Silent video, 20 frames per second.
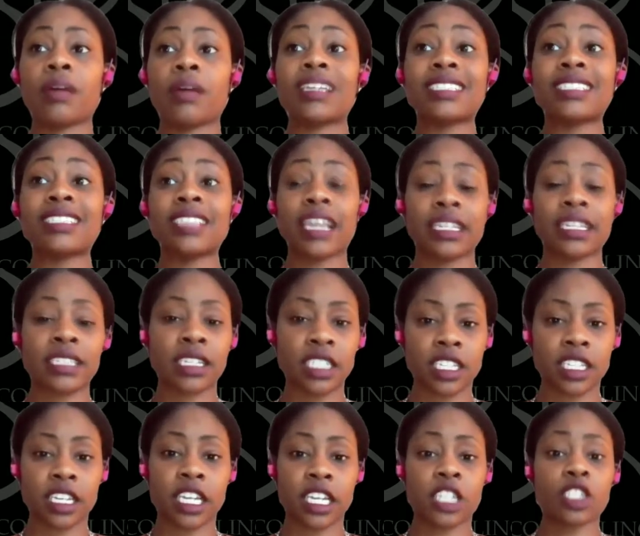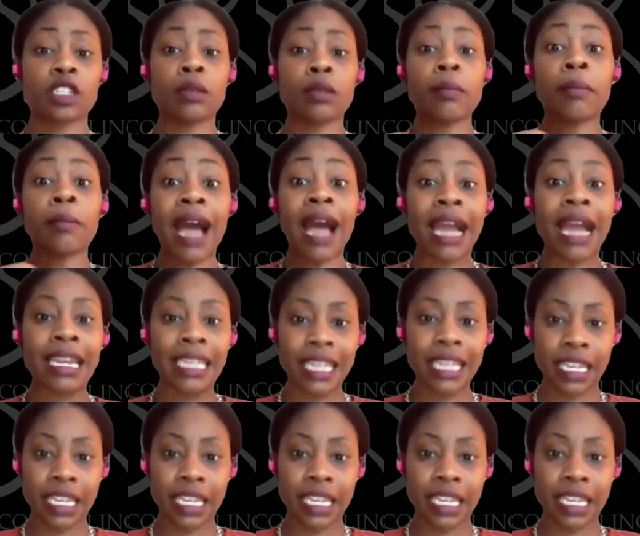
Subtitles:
sex education, body